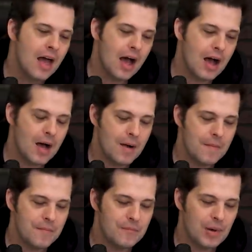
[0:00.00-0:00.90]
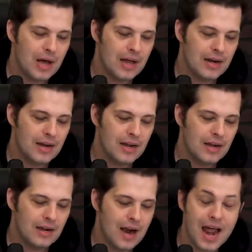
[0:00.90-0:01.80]
Yeah. Um, but
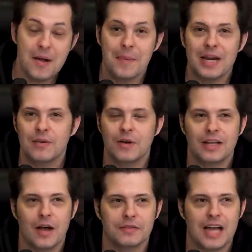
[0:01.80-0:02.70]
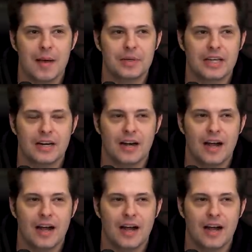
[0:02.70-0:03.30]
anyway, I'm getting really off topic here.